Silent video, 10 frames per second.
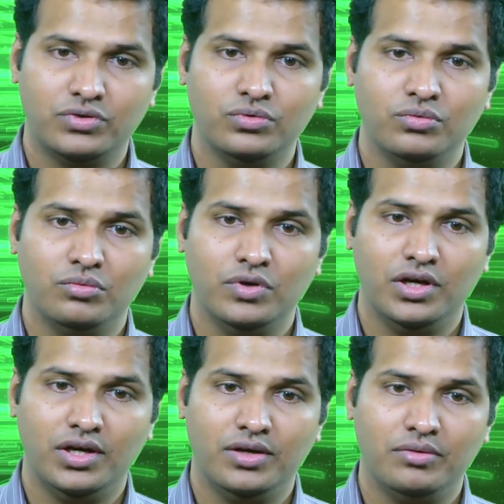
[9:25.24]
to
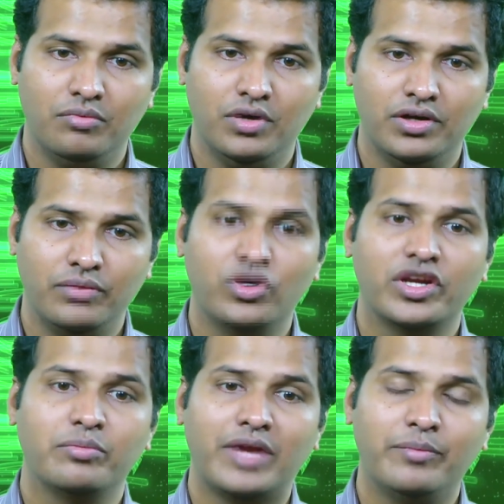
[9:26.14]
uh,
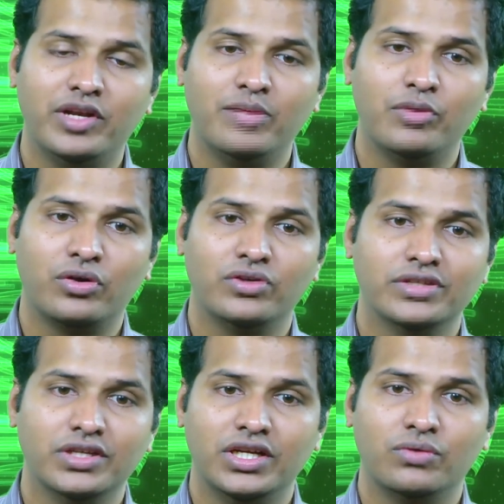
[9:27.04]
revoke it primarily because
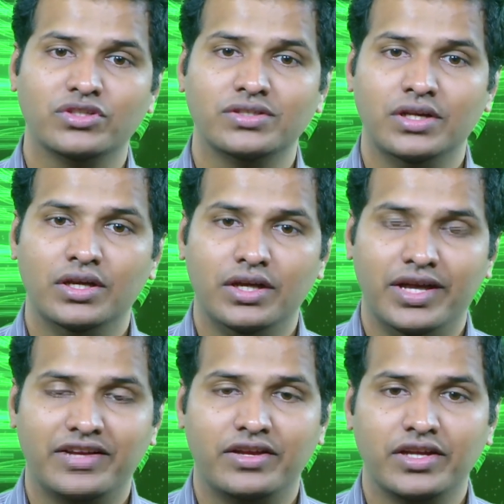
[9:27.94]
it was
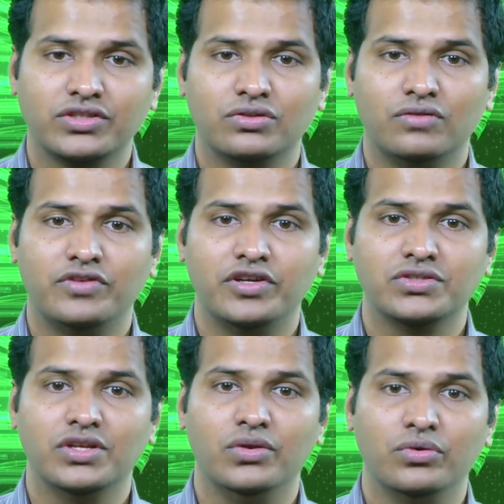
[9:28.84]
aggregation of
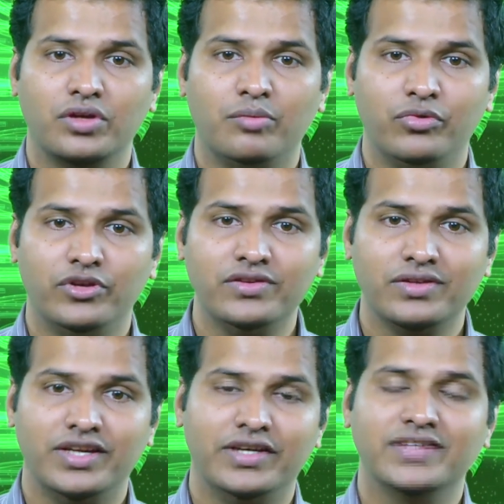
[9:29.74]
traditional known components
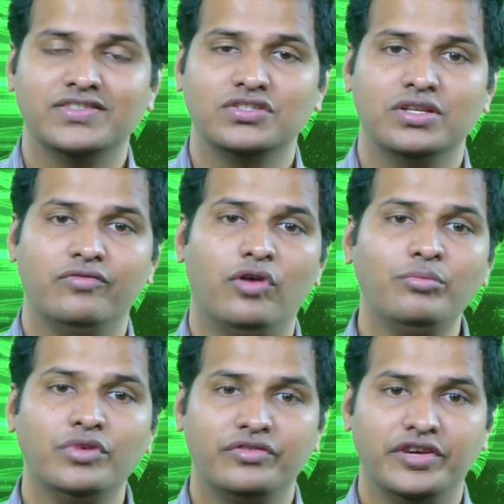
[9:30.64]
and it essentially
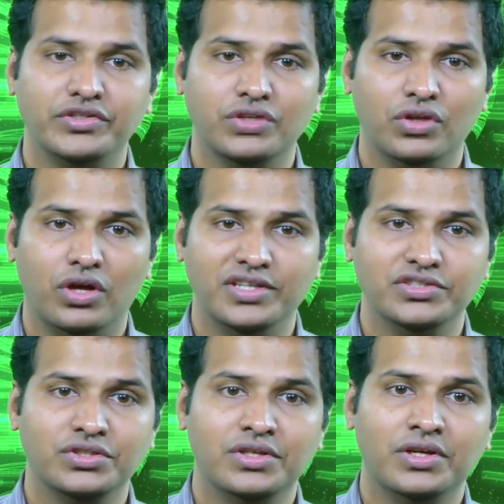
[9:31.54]
formed traditional knowledge.